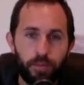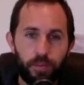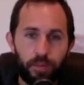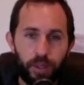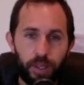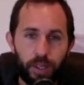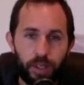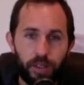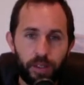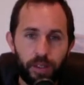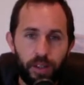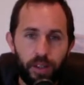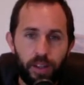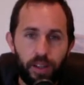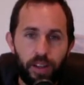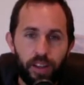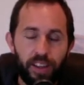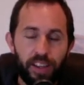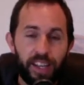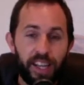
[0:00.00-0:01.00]
right?
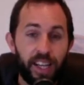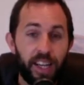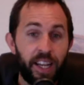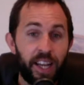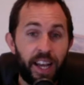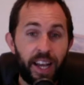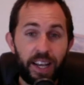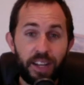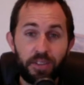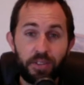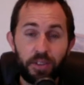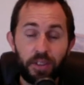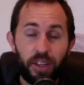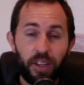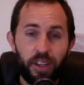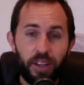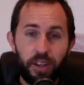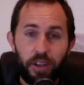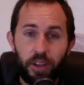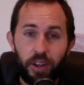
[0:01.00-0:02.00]
And it has
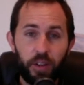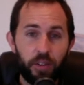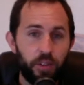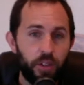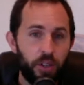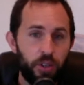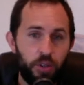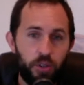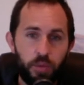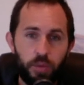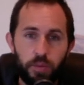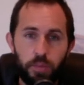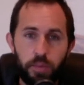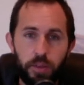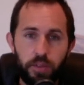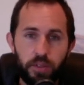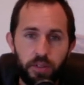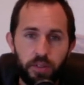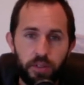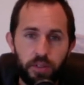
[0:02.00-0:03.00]
nothing to do with
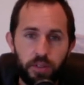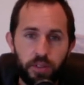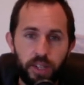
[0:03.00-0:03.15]
business.